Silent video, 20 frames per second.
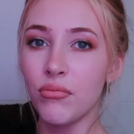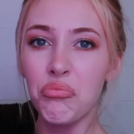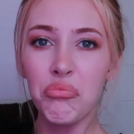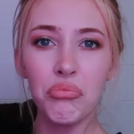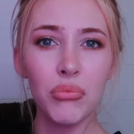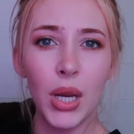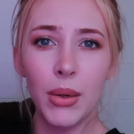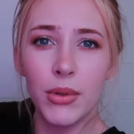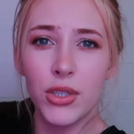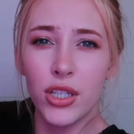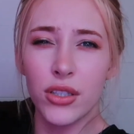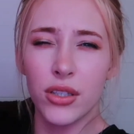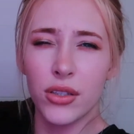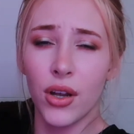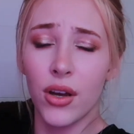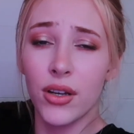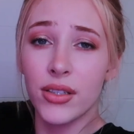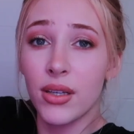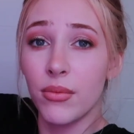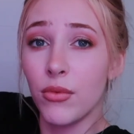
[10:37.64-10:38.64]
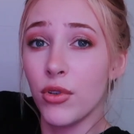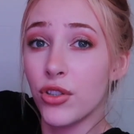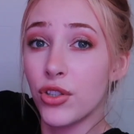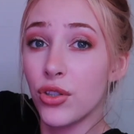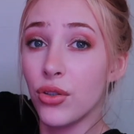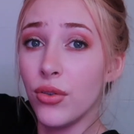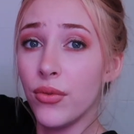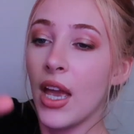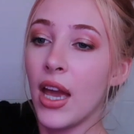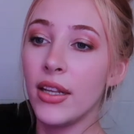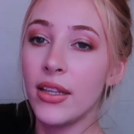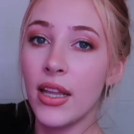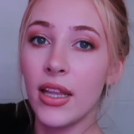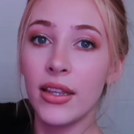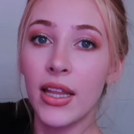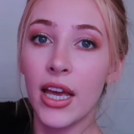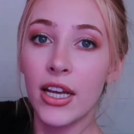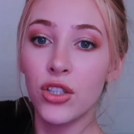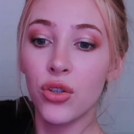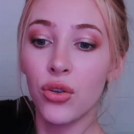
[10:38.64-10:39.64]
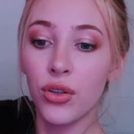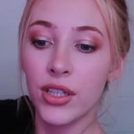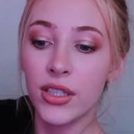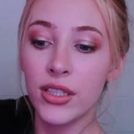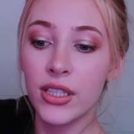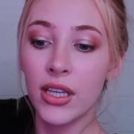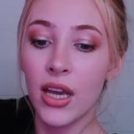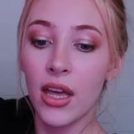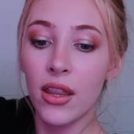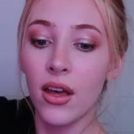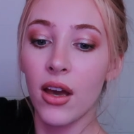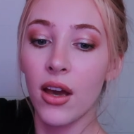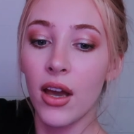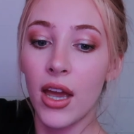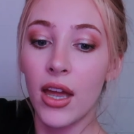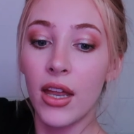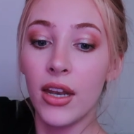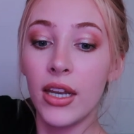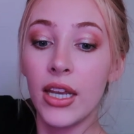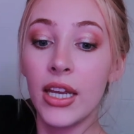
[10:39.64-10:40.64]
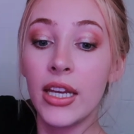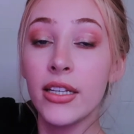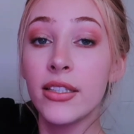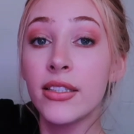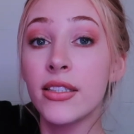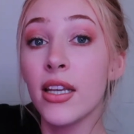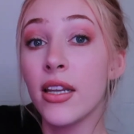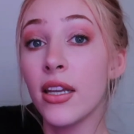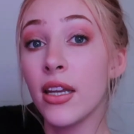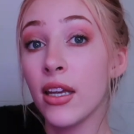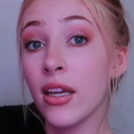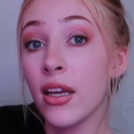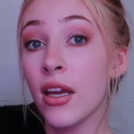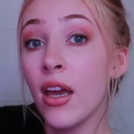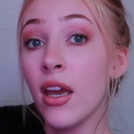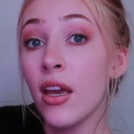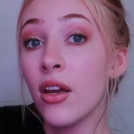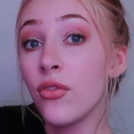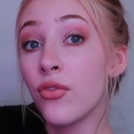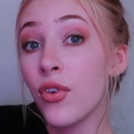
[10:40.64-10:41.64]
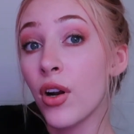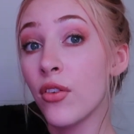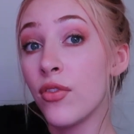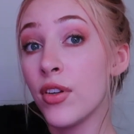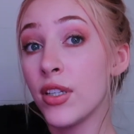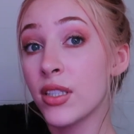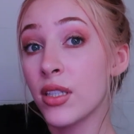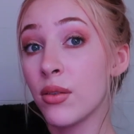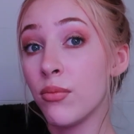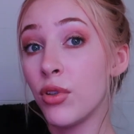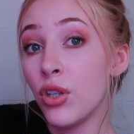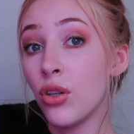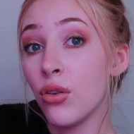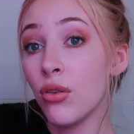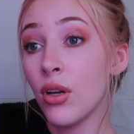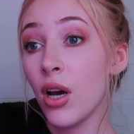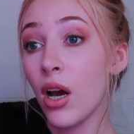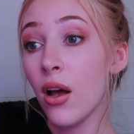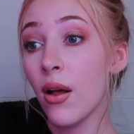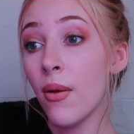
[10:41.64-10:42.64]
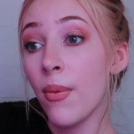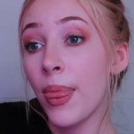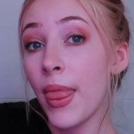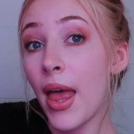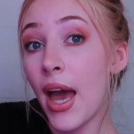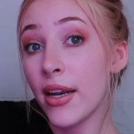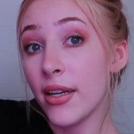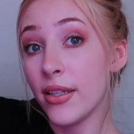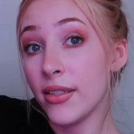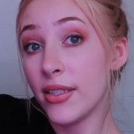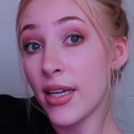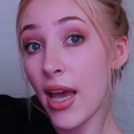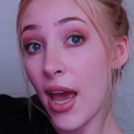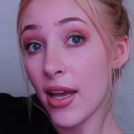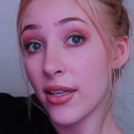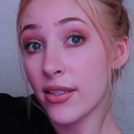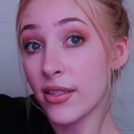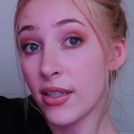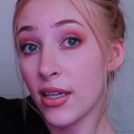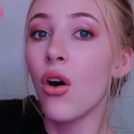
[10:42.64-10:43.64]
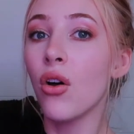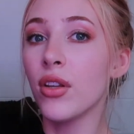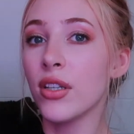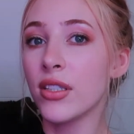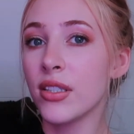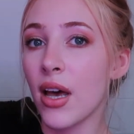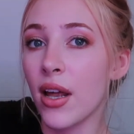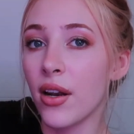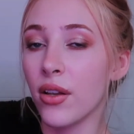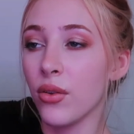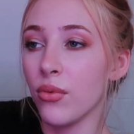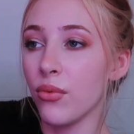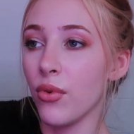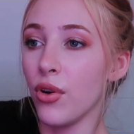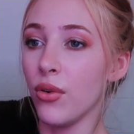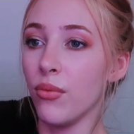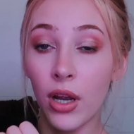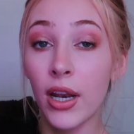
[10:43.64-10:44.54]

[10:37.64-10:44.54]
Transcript: Maybe she's a nurse, I'm not sure. And then they're talking together and he's sitting in front of his computer at a desk on the side of the room.